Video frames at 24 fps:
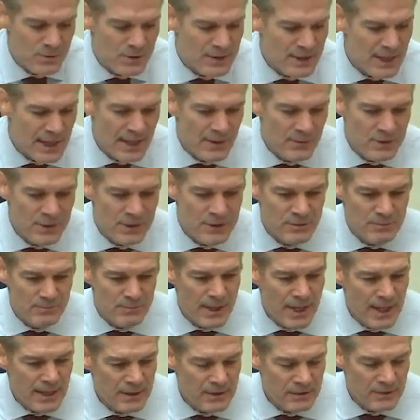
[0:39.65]
And with that, I would
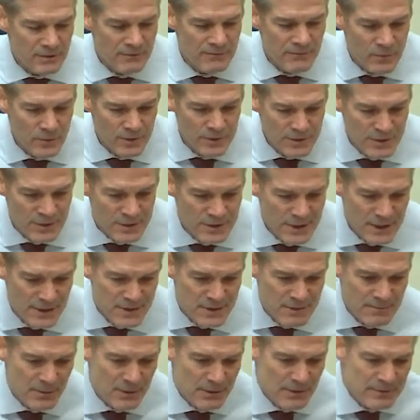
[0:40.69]
yield back and look forward to the
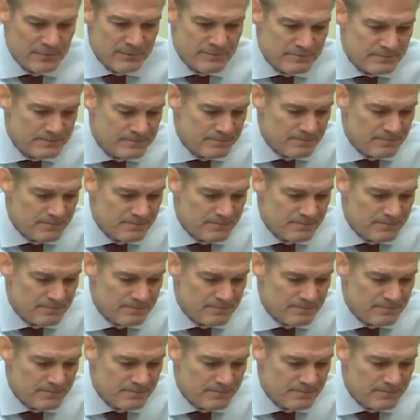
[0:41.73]
testimony.